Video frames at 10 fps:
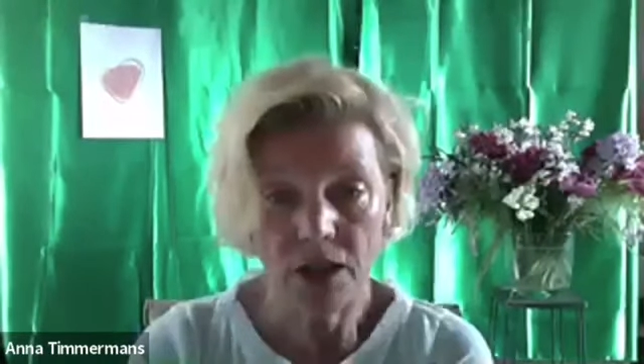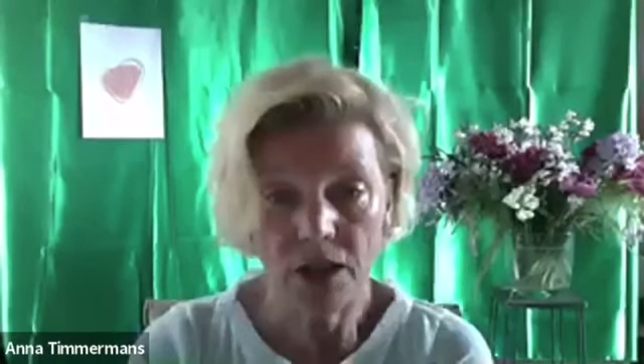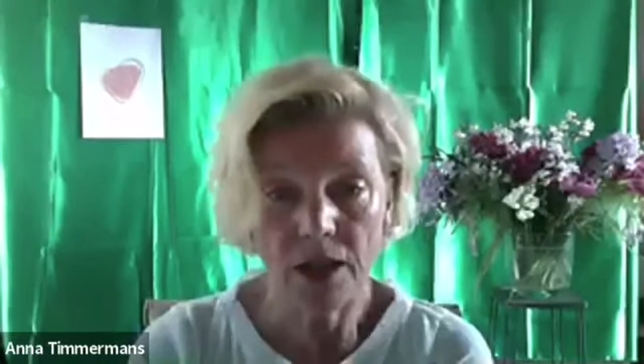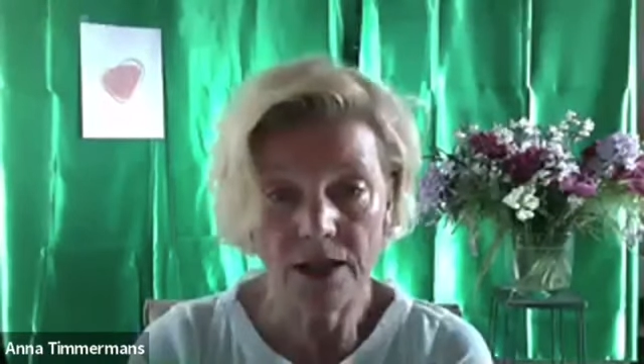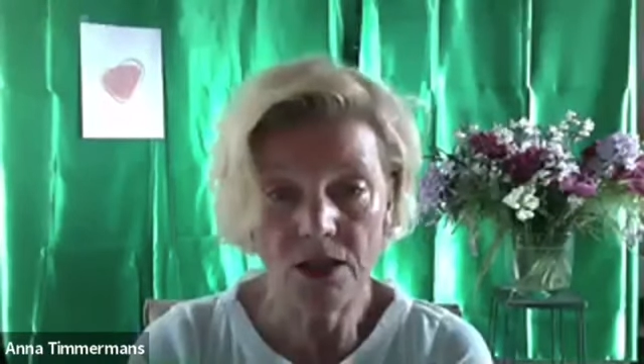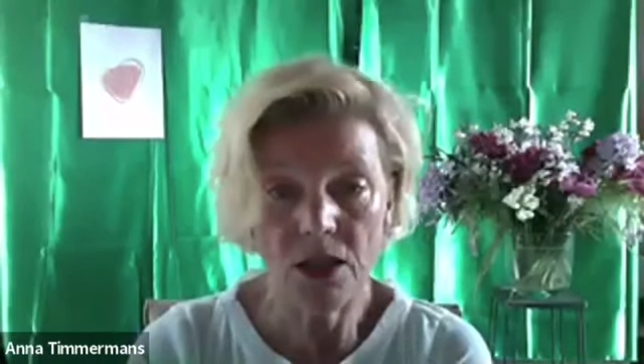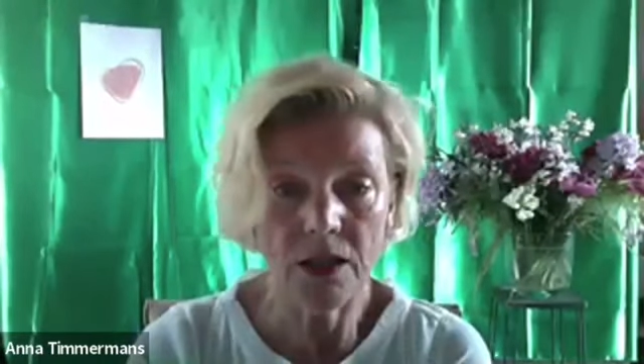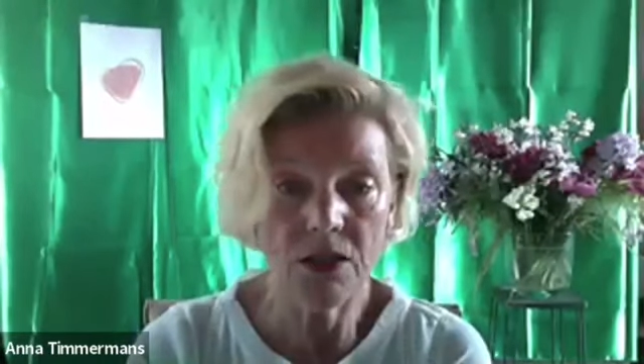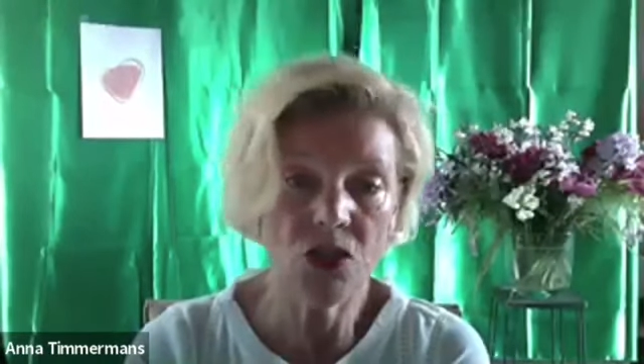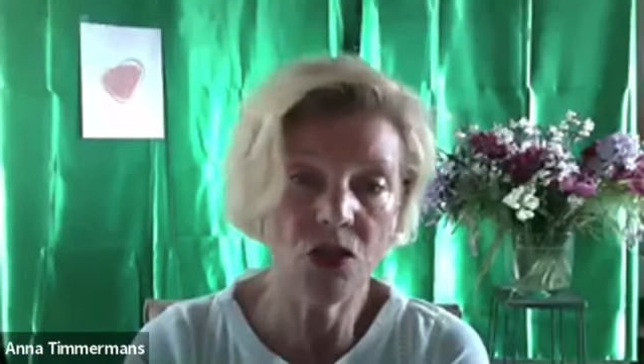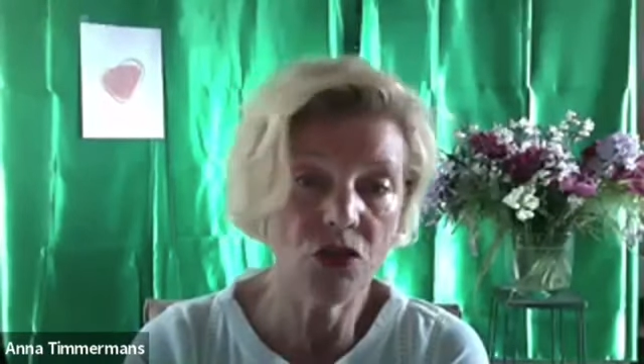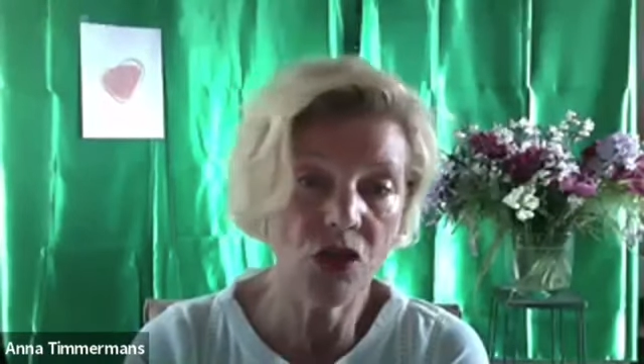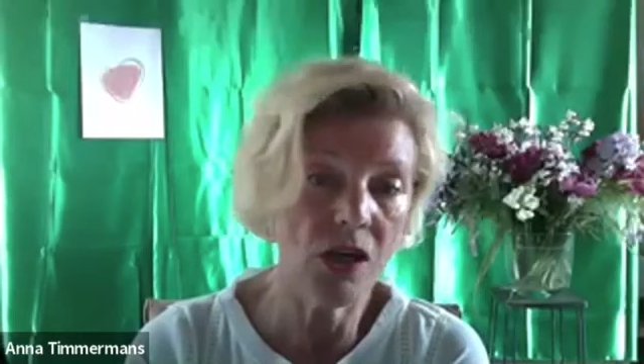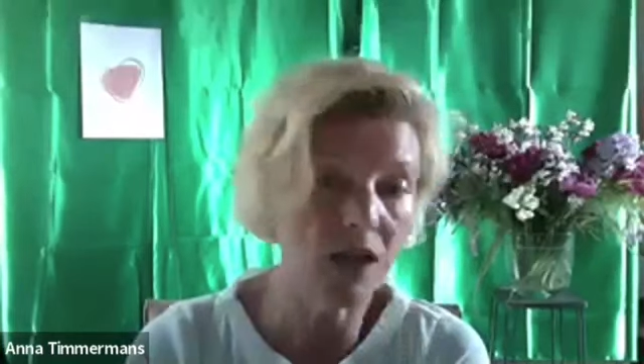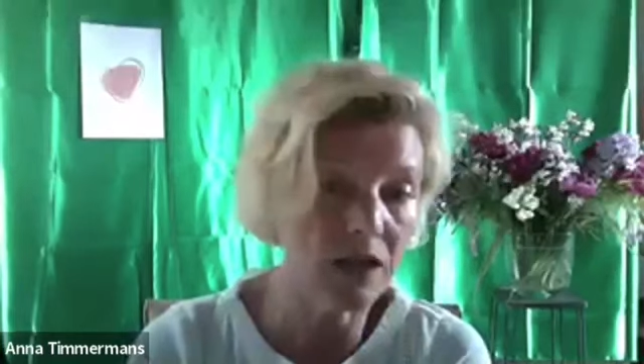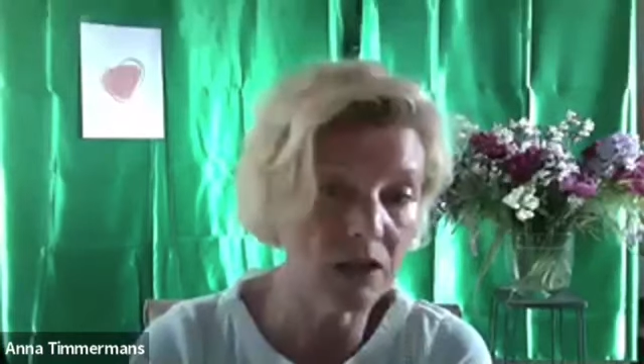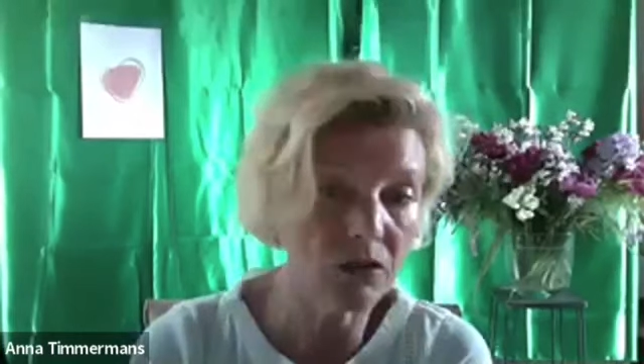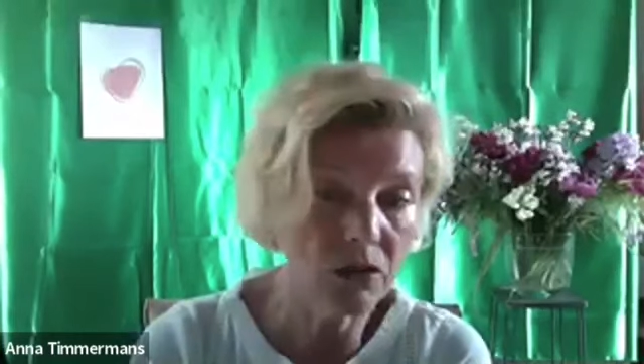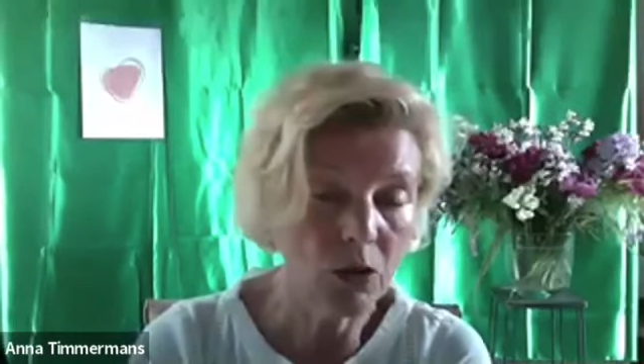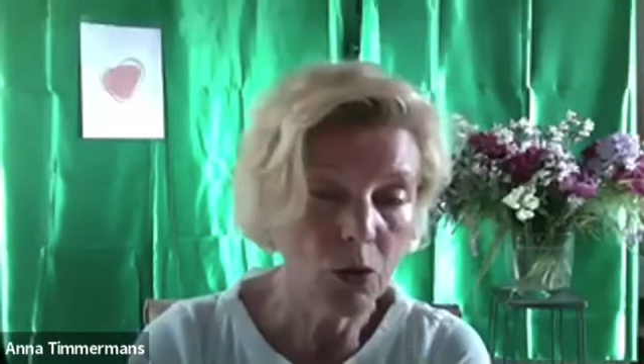as the innocent child.